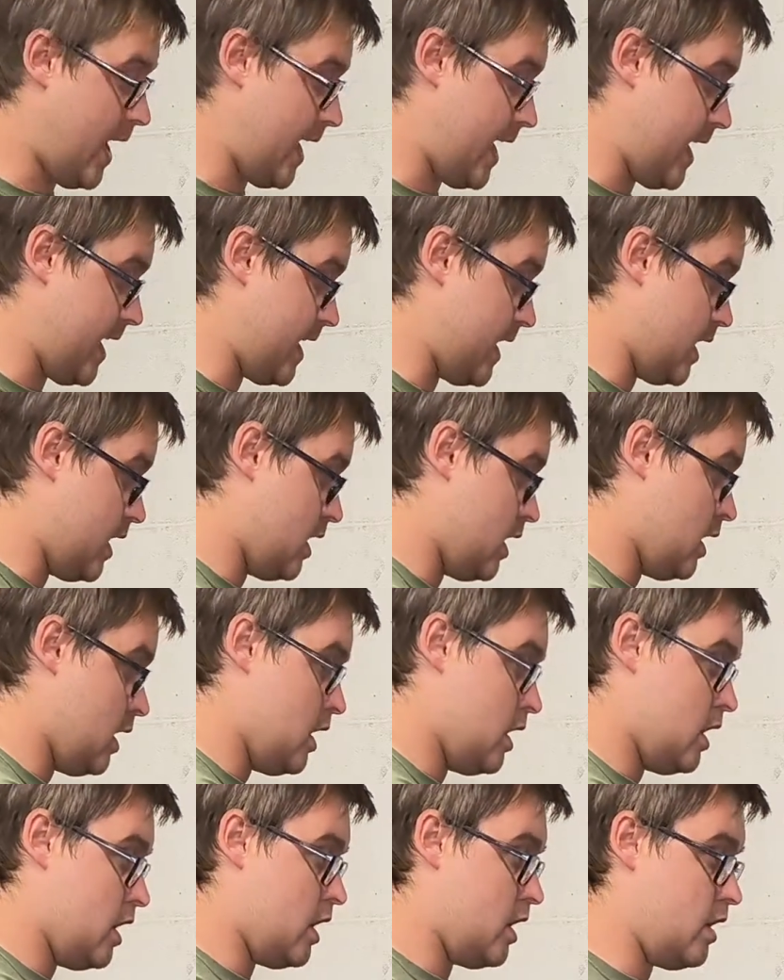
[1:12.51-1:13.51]
a
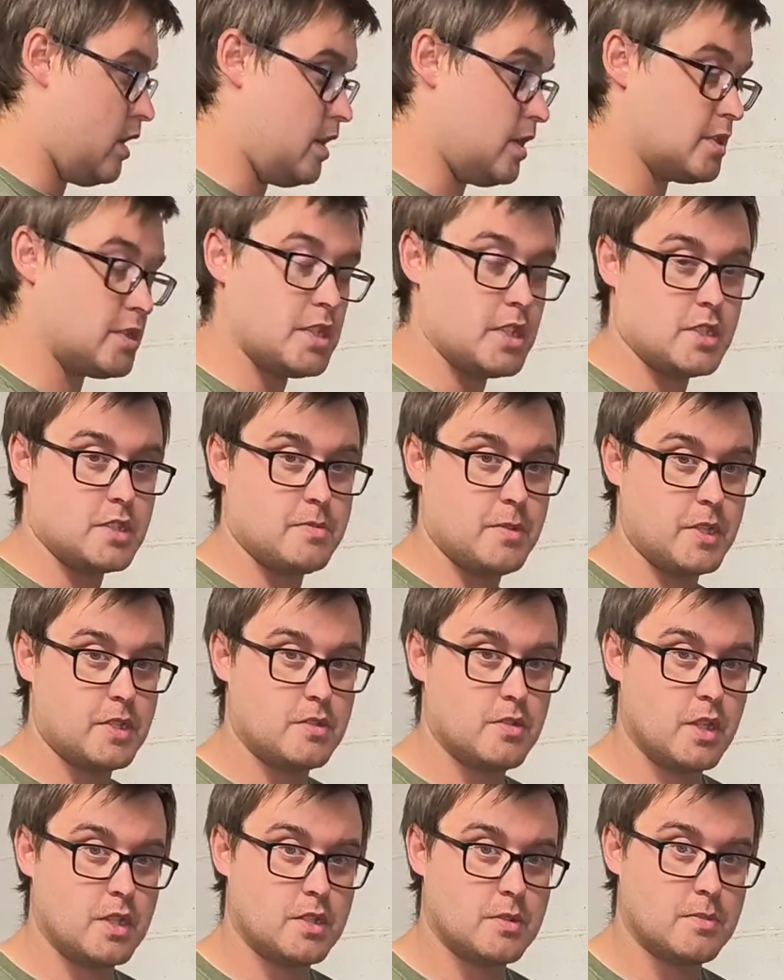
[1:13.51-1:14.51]
6-speed
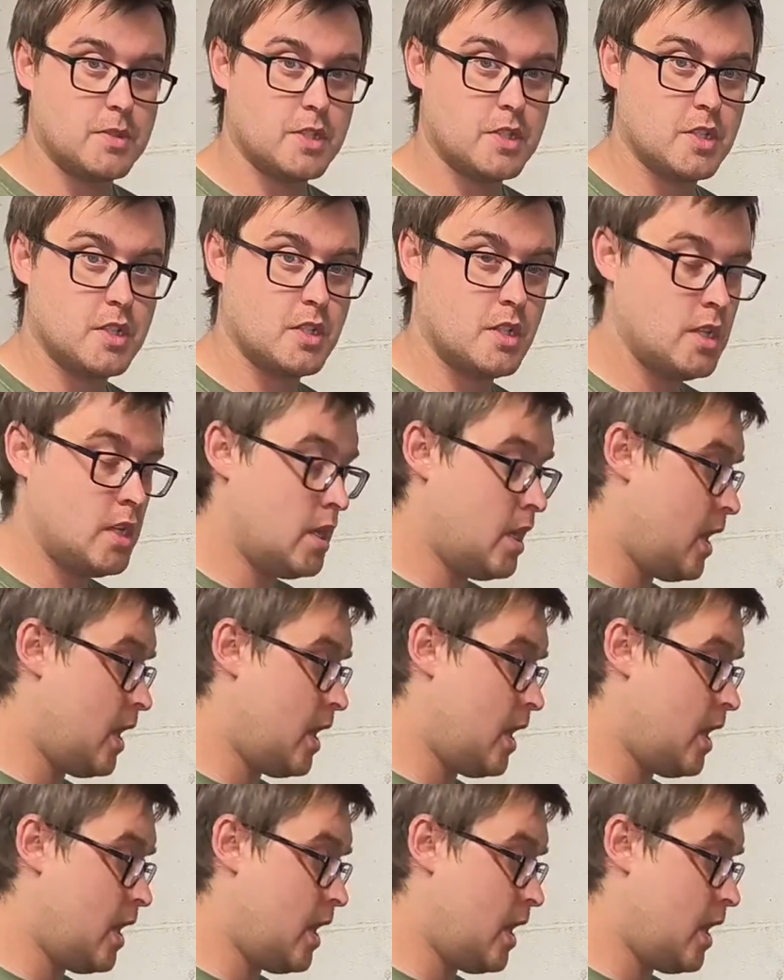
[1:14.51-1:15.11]
transmission.